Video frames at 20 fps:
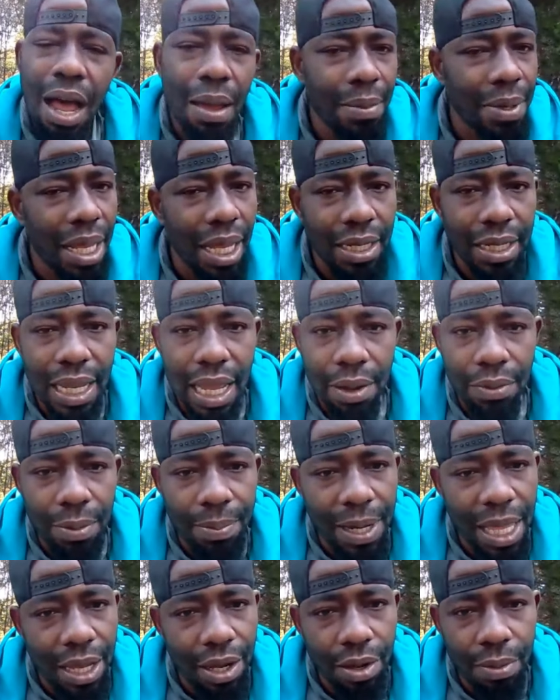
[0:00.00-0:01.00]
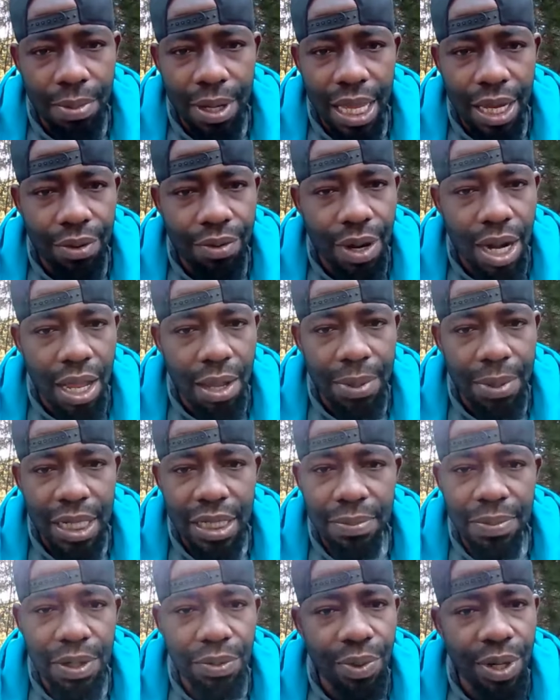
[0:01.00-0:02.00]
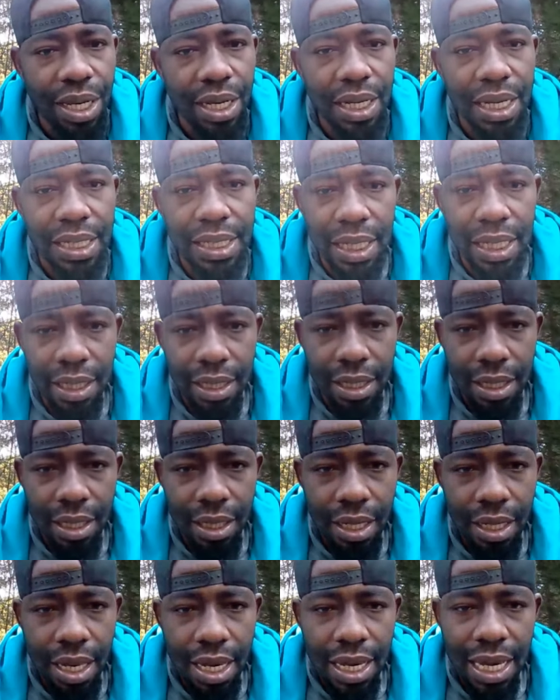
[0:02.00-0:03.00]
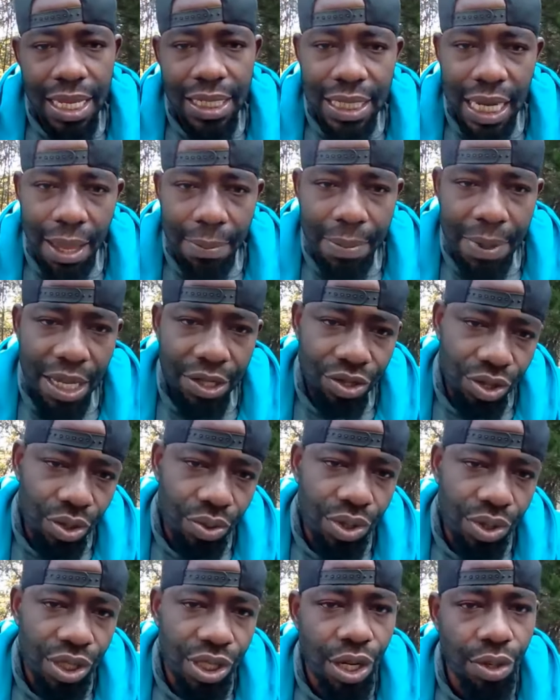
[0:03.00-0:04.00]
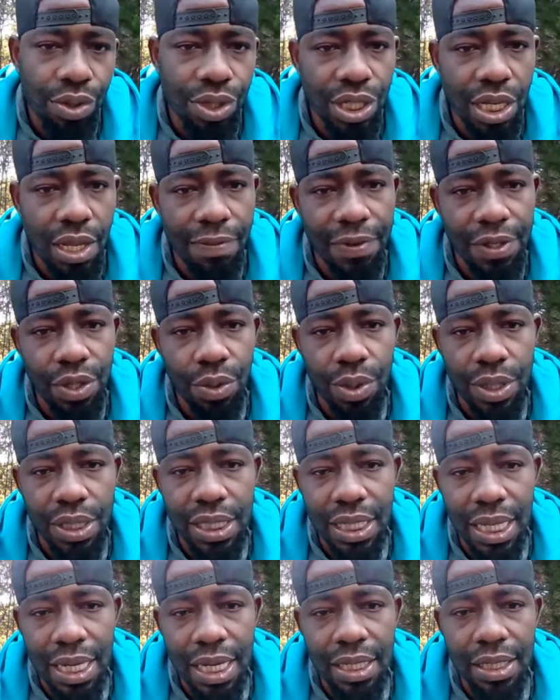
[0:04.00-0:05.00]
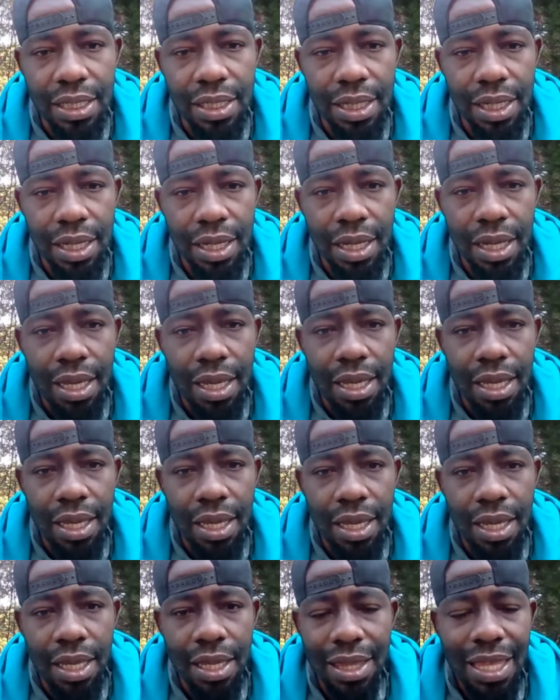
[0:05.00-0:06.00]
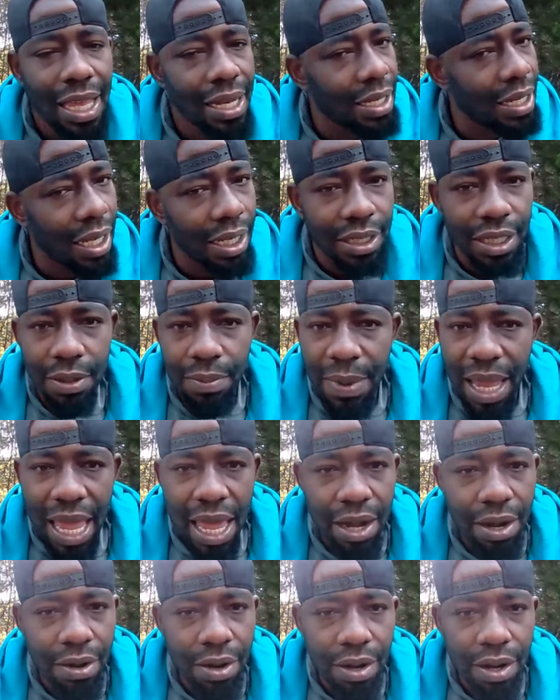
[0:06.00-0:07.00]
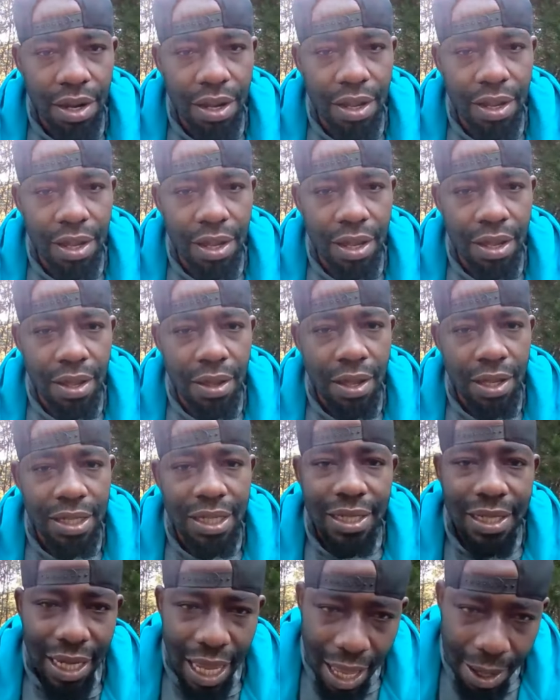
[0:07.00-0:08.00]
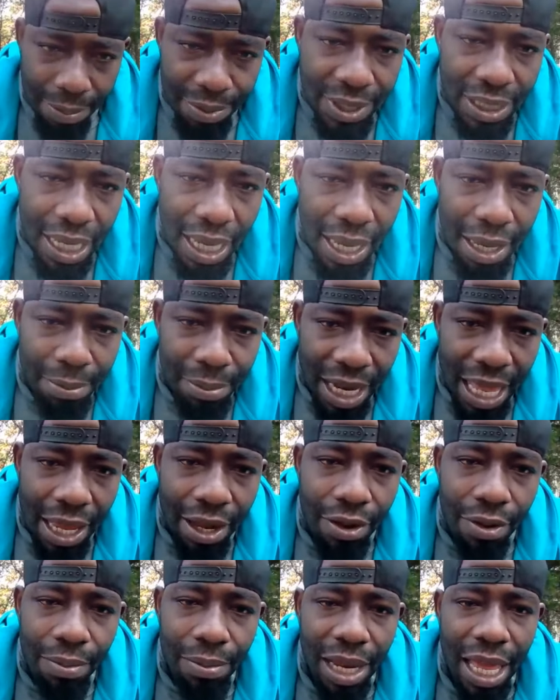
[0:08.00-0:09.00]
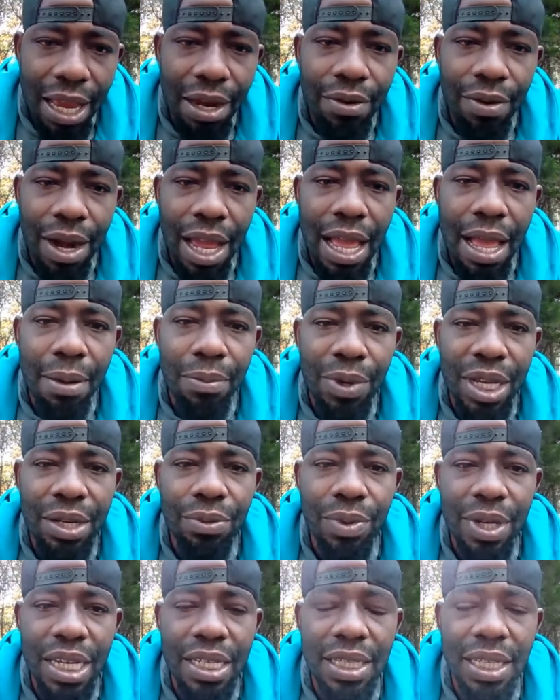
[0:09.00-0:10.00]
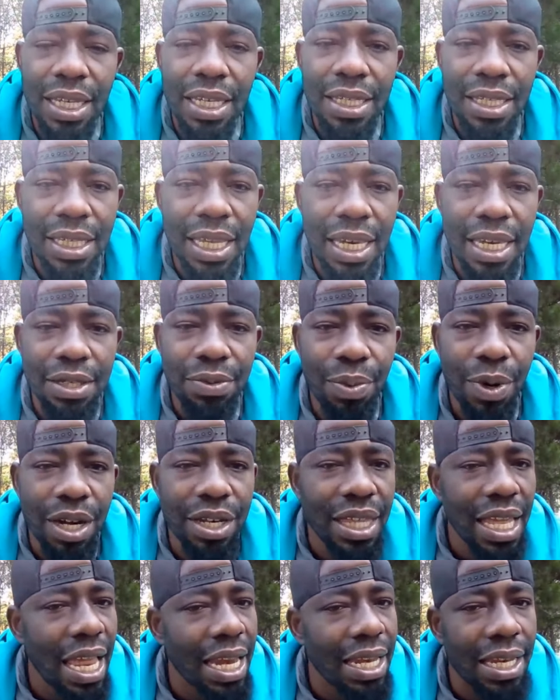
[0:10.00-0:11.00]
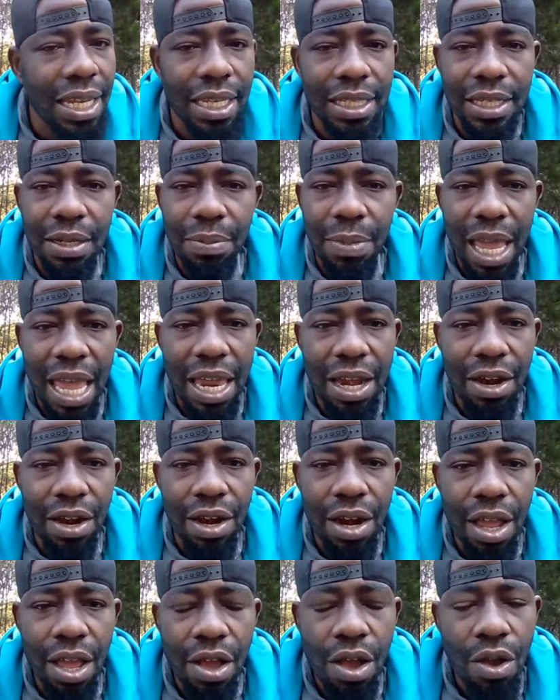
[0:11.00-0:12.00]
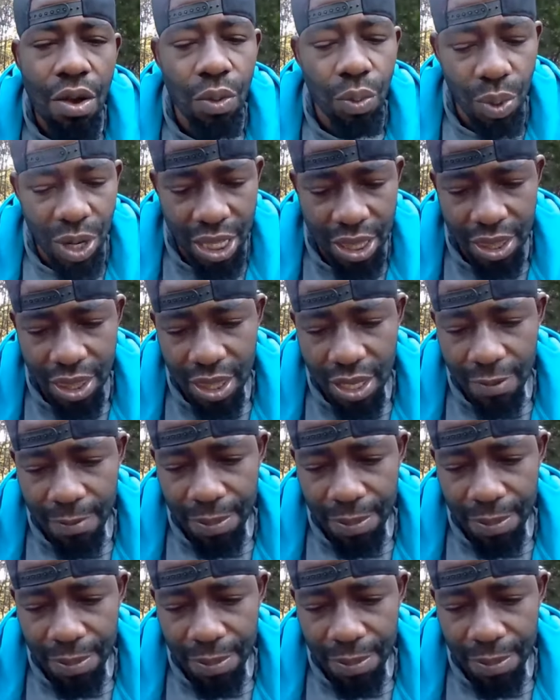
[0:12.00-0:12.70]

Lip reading: I'm not down with black on black crime, but let's be realistic. Let's stop introducing certain stuff into a sentence that doesn't matter. Stop saying black on black crime when it's in a sentence where that doesn't matter with